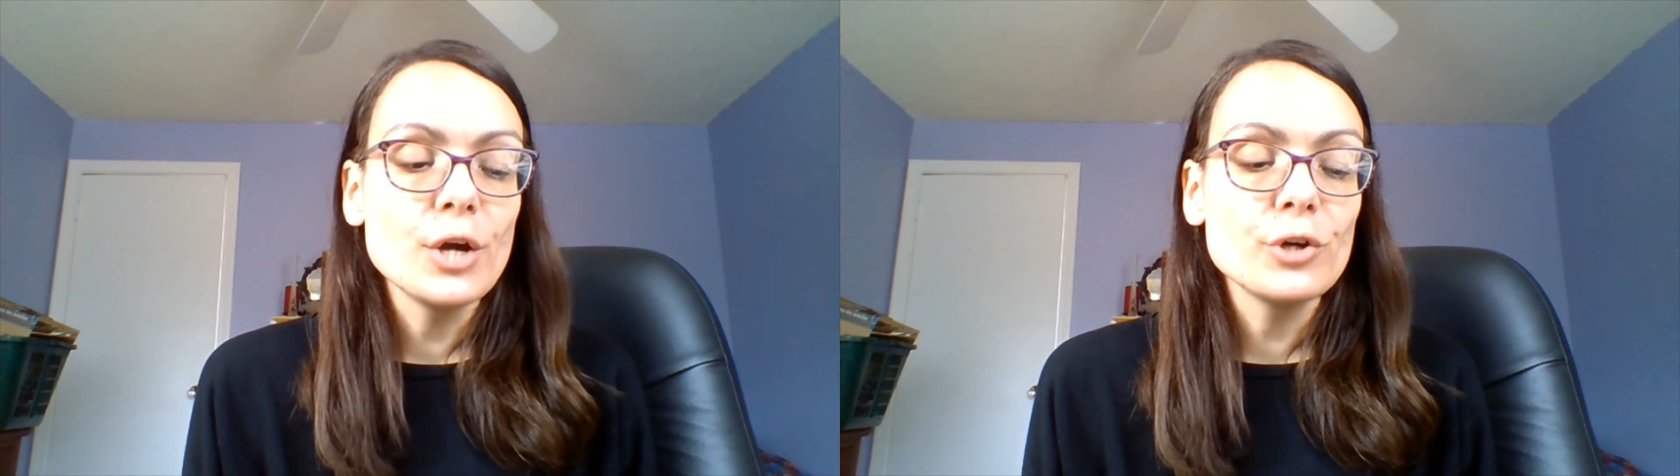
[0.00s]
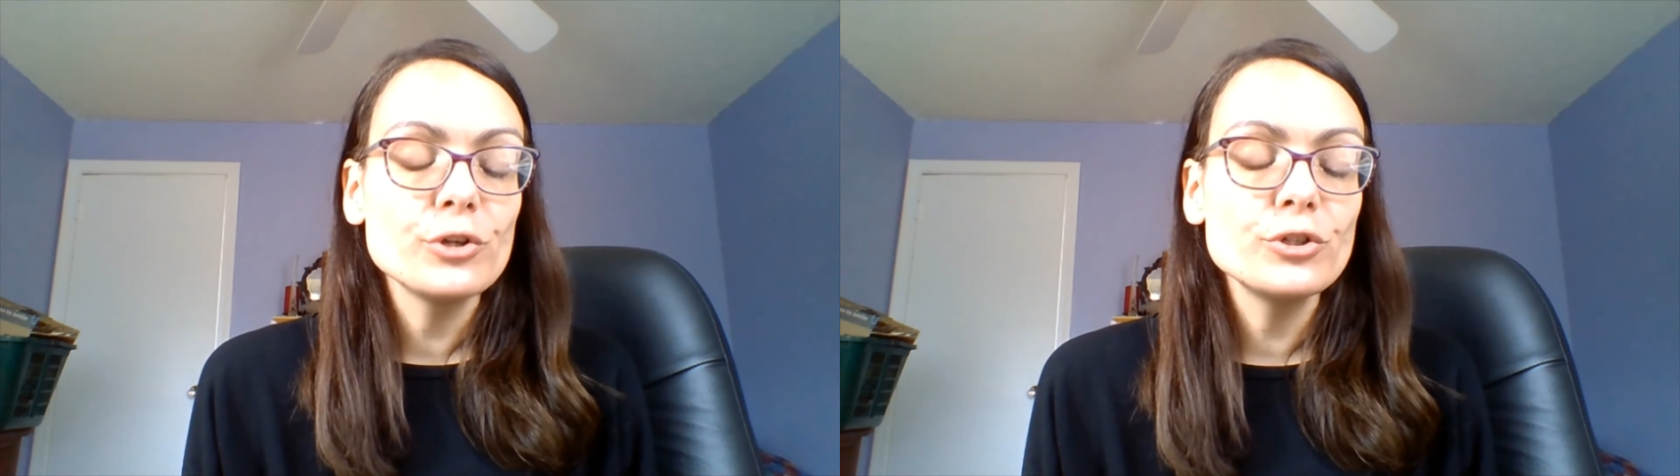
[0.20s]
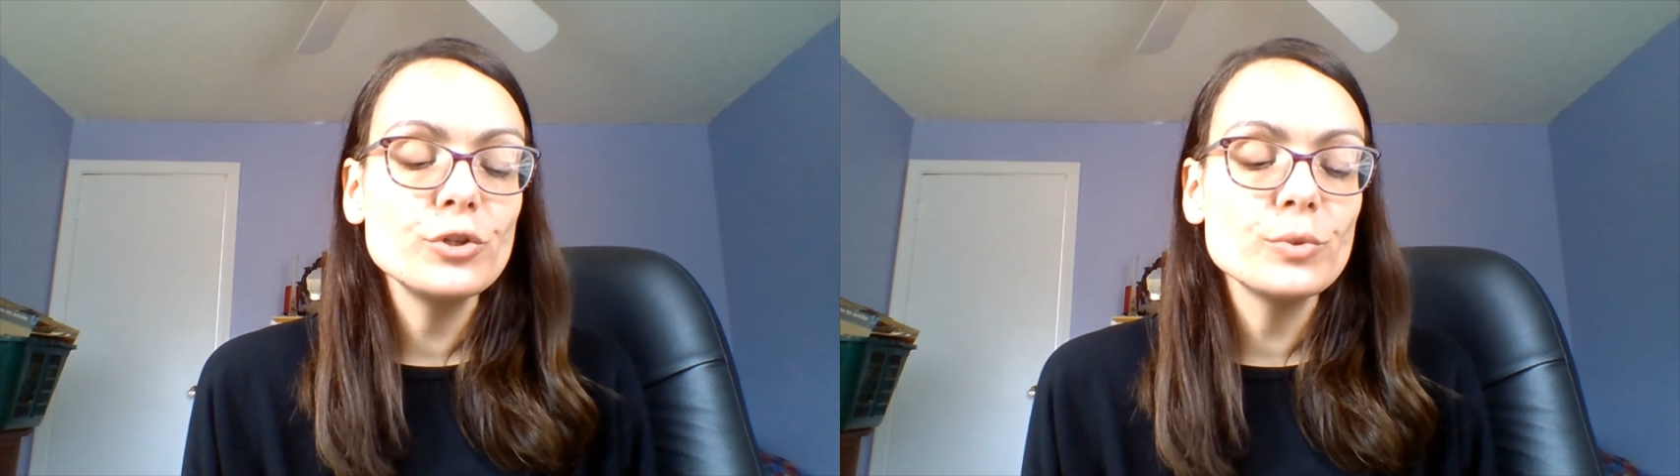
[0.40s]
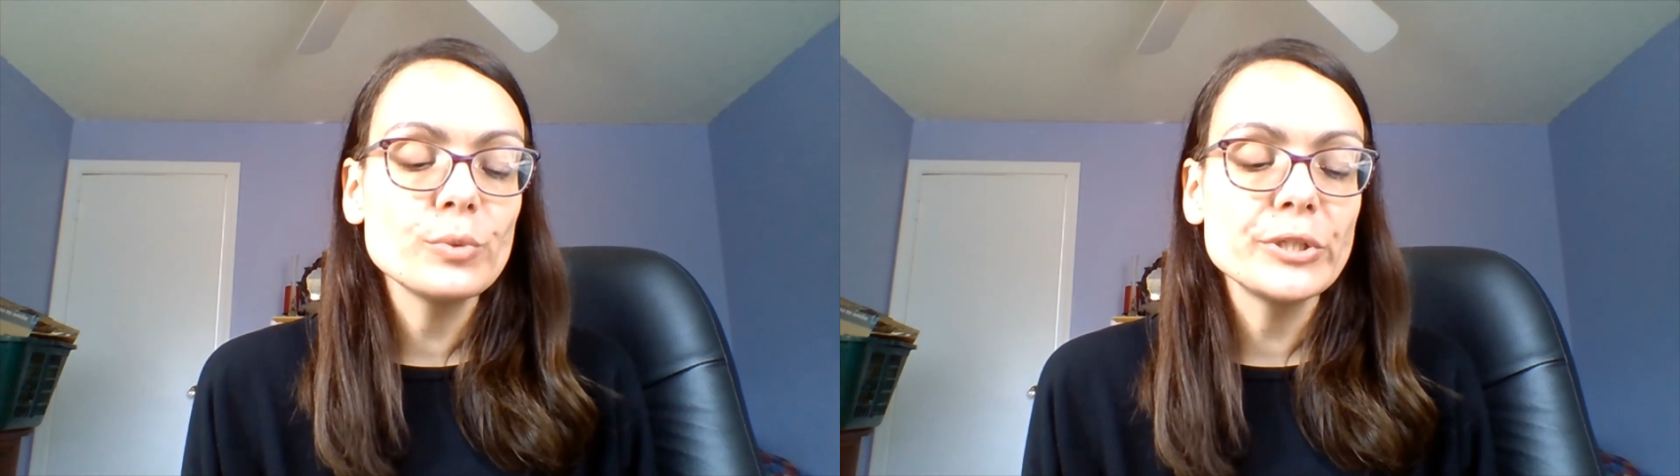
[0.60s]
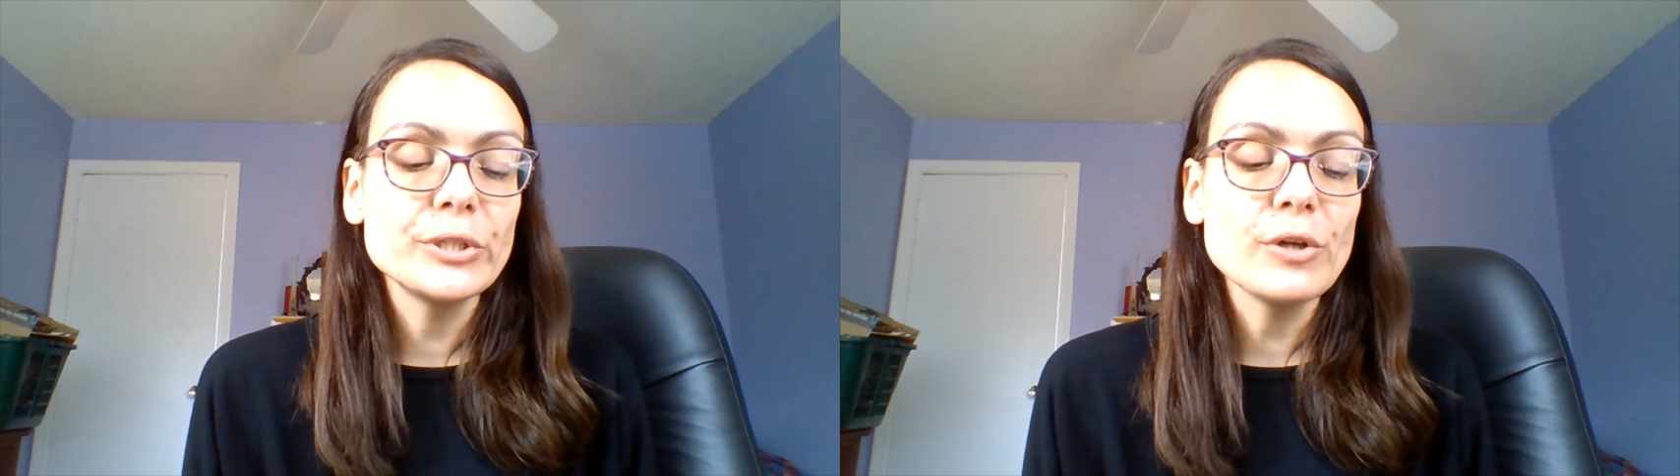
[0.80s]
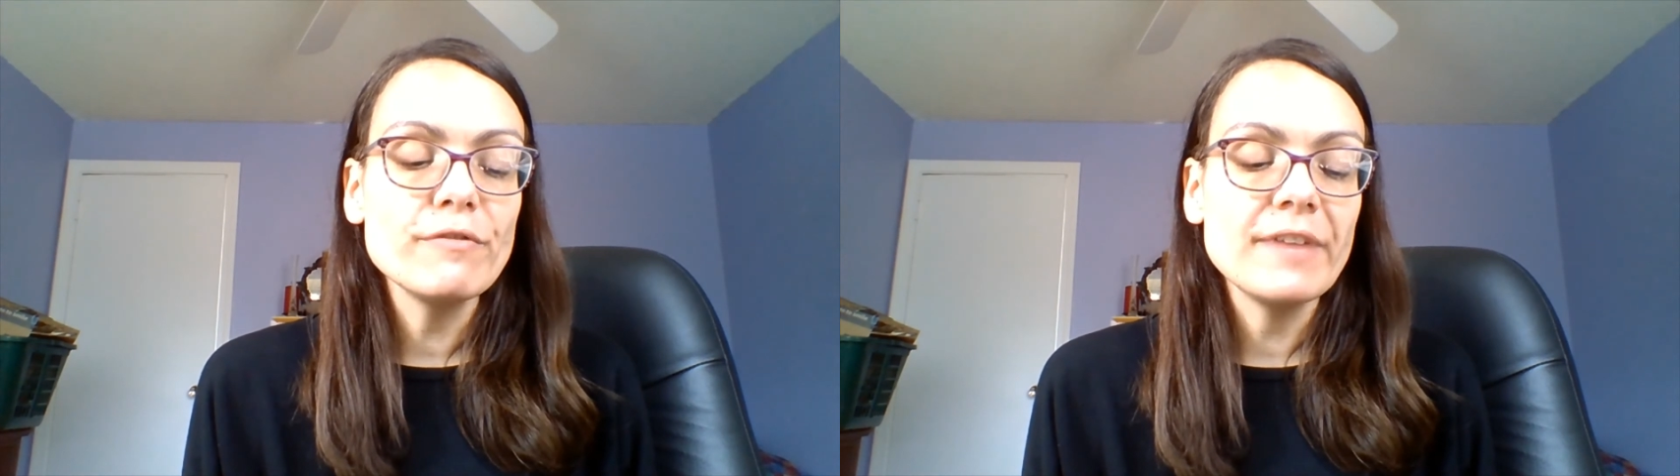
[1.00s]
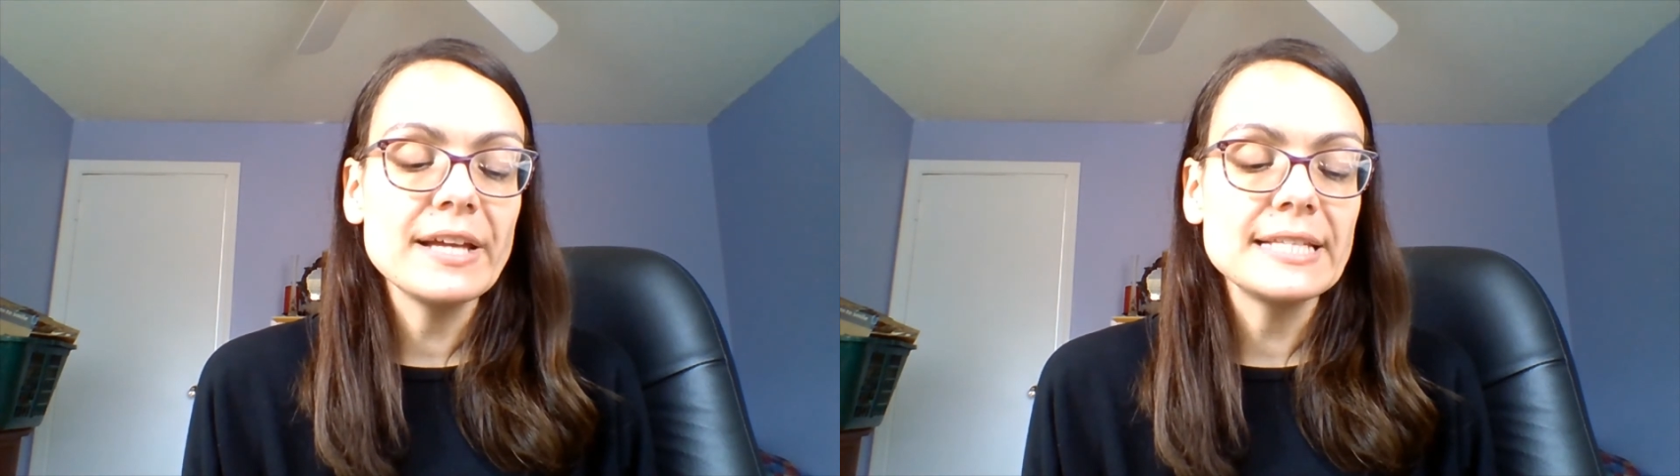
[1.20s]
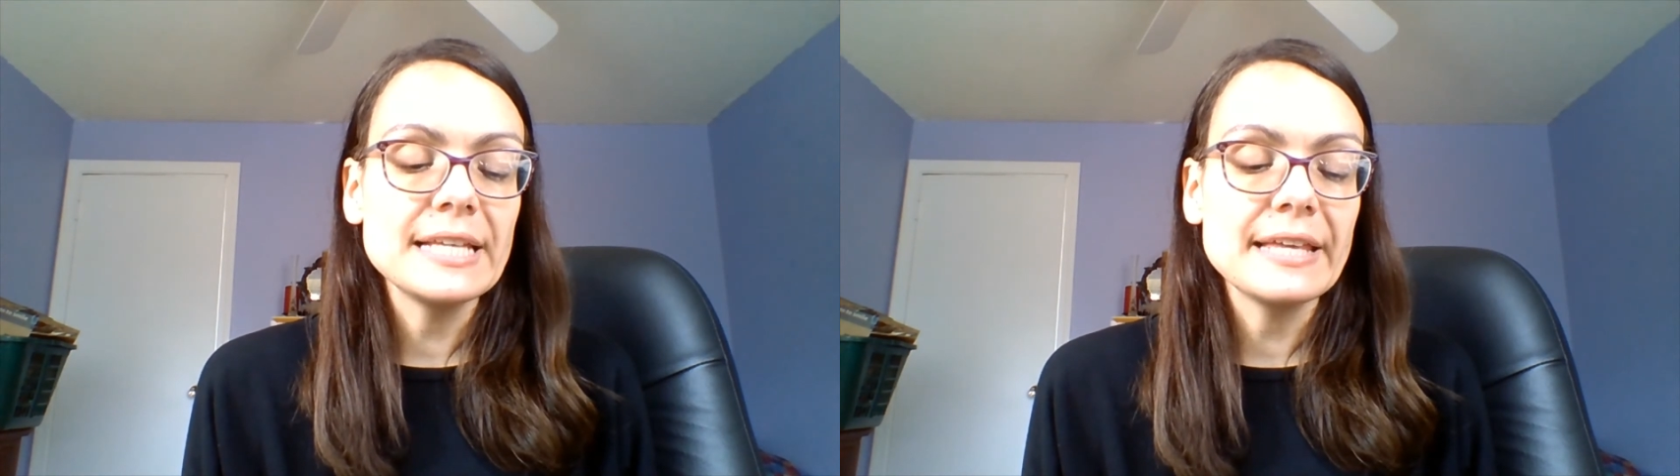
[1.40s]
Her shoes were so
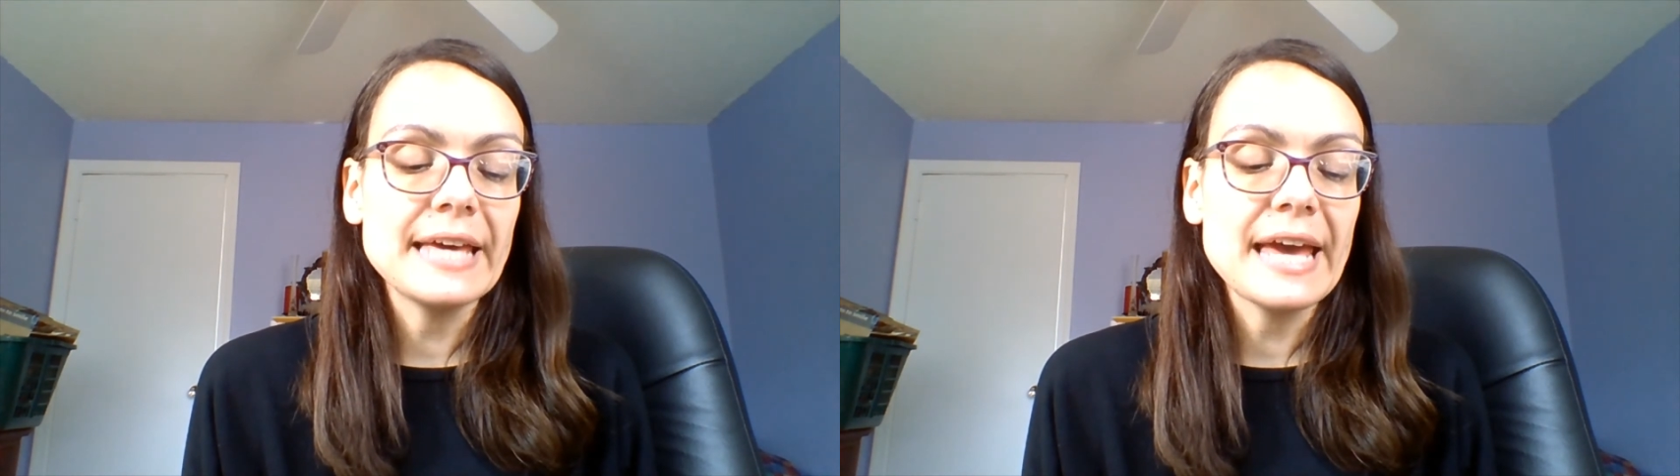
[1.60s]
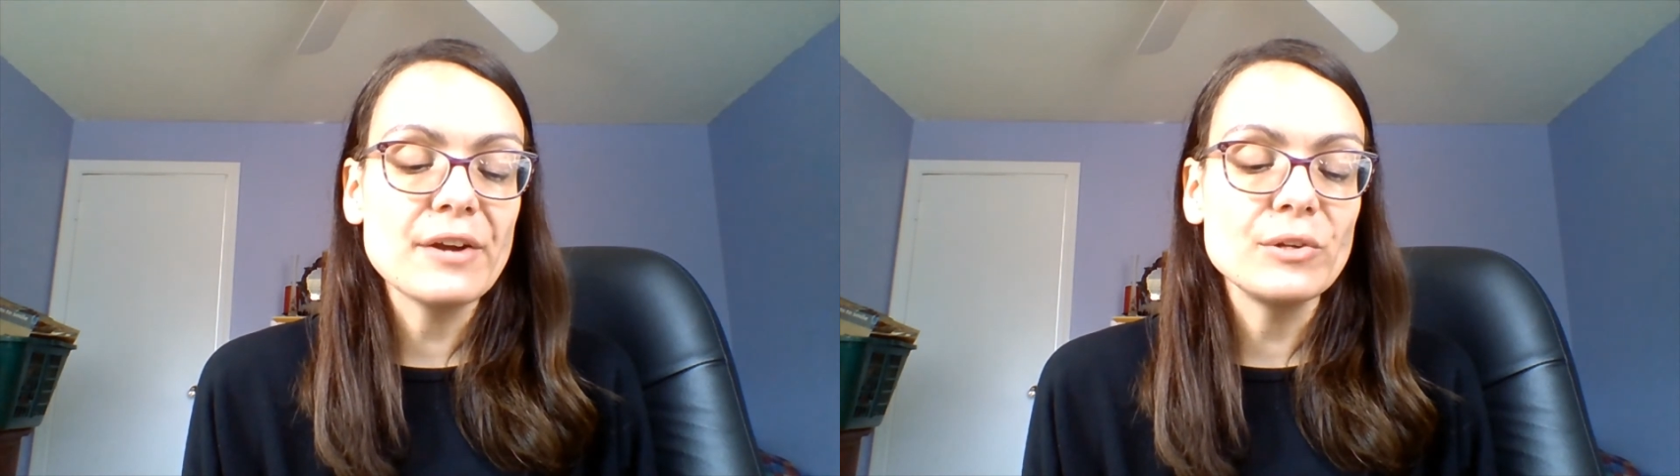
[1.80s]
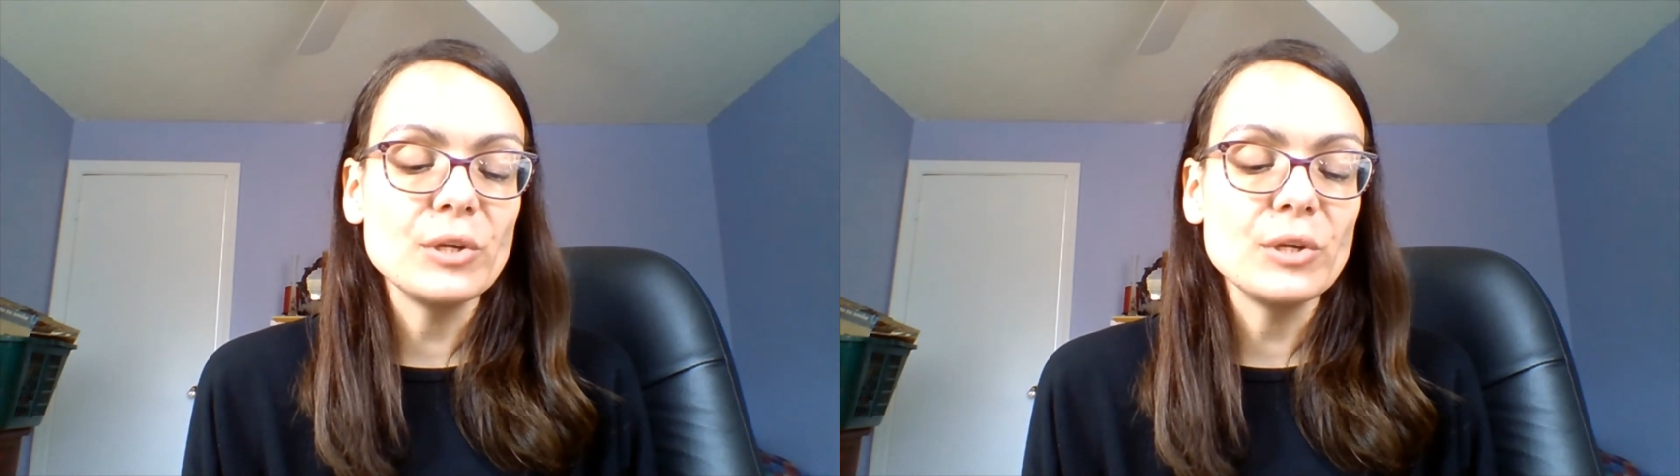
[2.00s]
fancy that Kara